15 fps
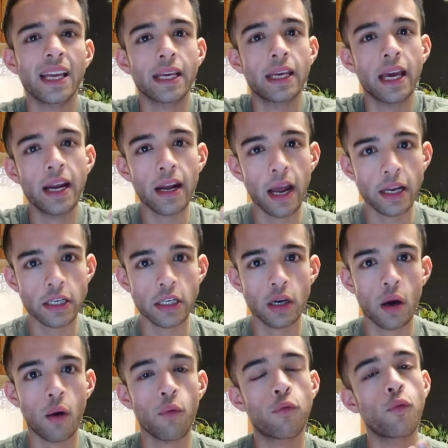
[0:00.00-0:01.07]
Like get an
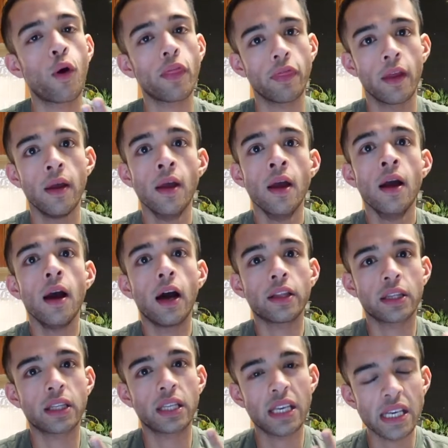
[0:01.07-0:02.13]
idea of what a
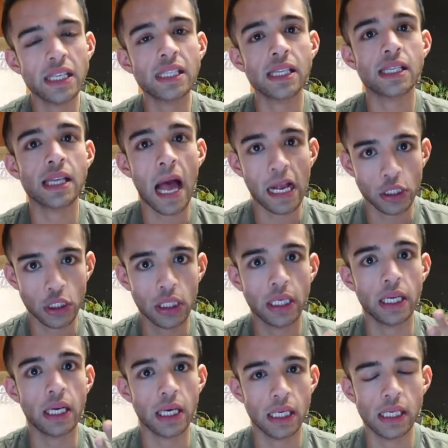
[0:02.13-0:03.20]
thesis
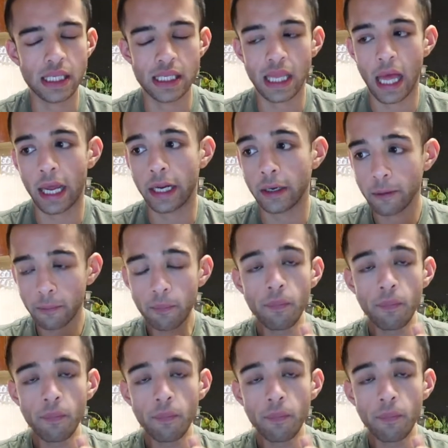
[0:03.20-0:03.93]
actually is like.